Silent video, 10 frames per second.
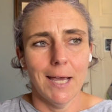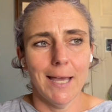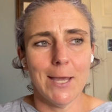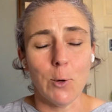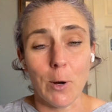
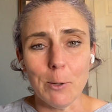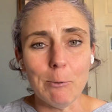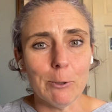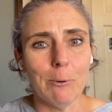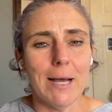
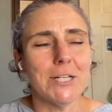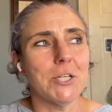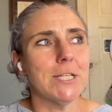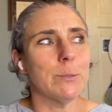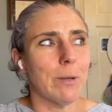incredible to watch,
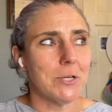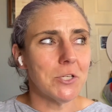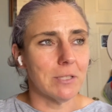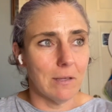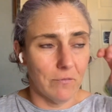and
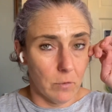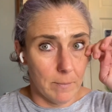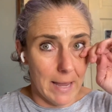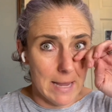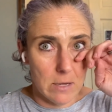especially for
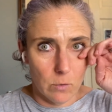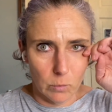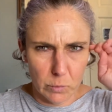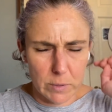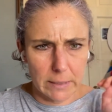my
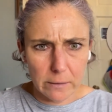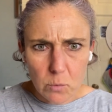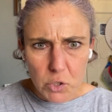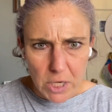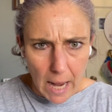8-year-old who's a little
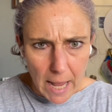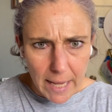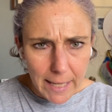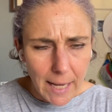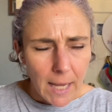
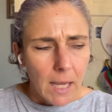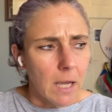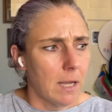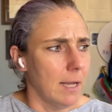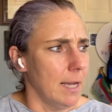shy.
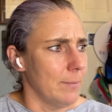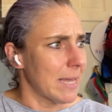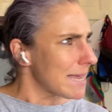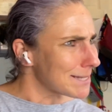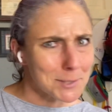
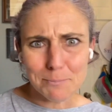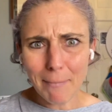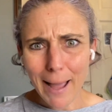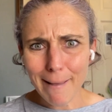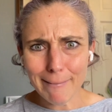He's
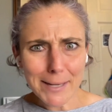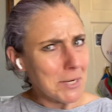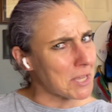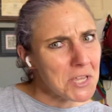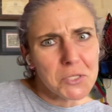smiling,
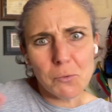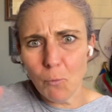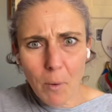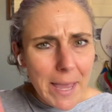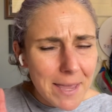he's
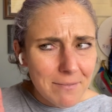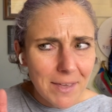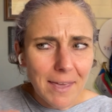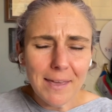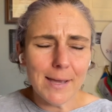
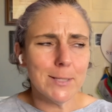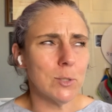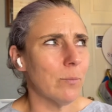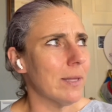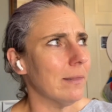waving. And so
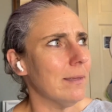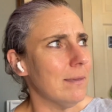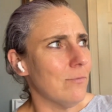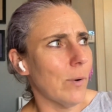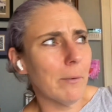
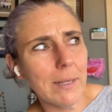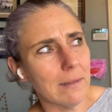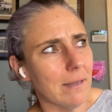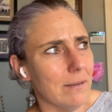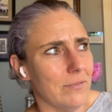where we
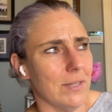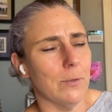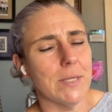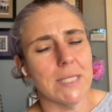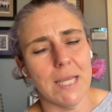live in
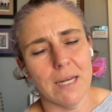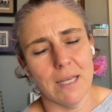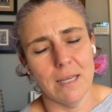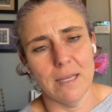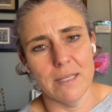
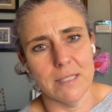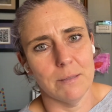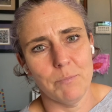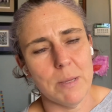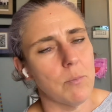Louisiana is
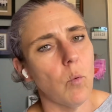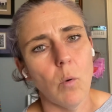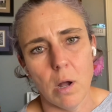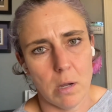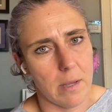people
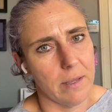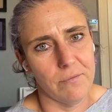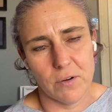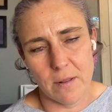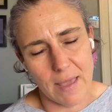walk in
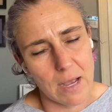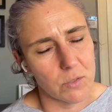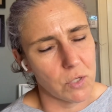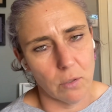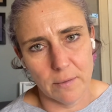front of the
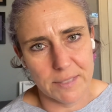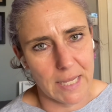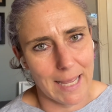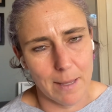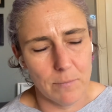house all the
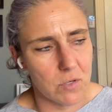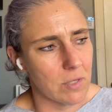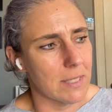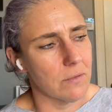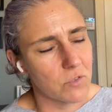time. There's
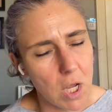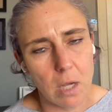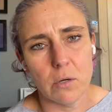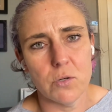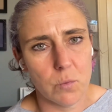lots of
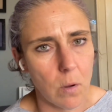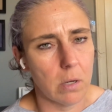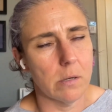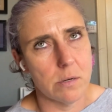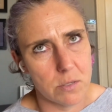joggers,
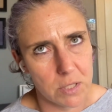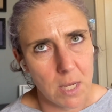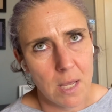walkers,